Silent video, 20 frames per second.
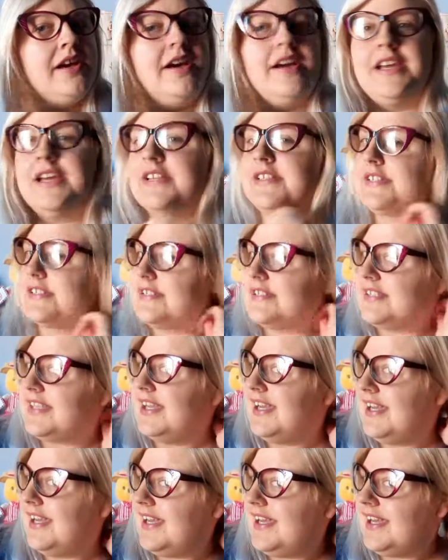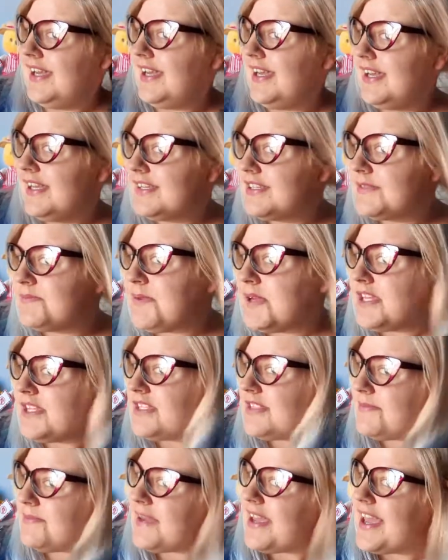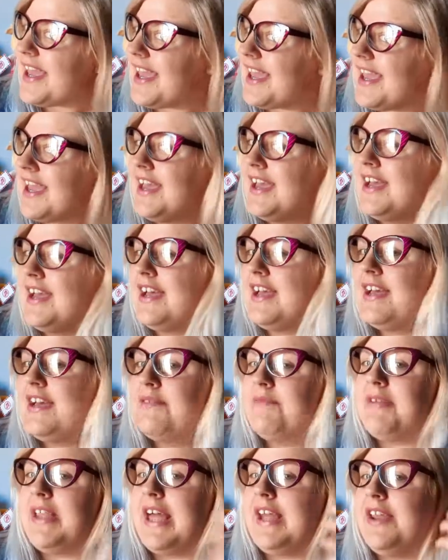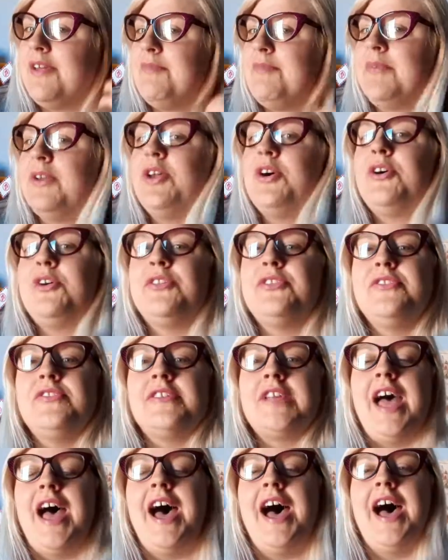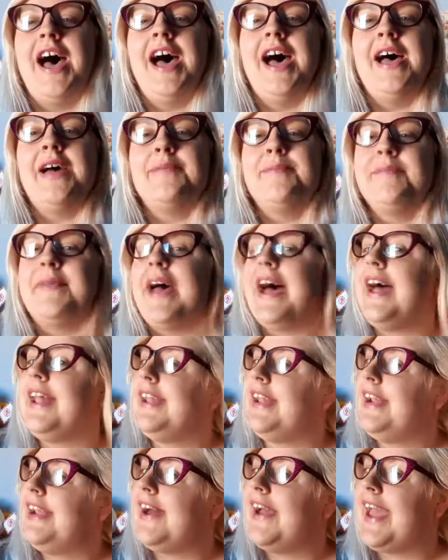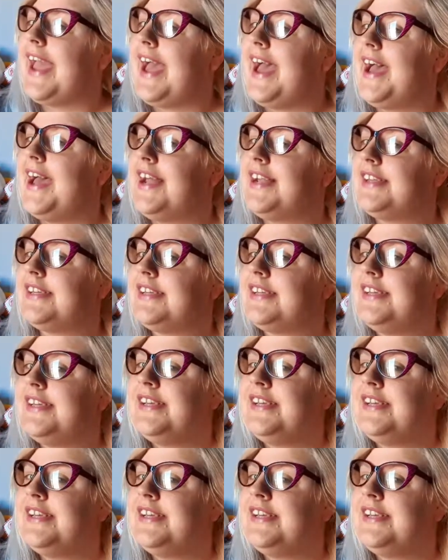It's supposed to be platinum blonde, and then I had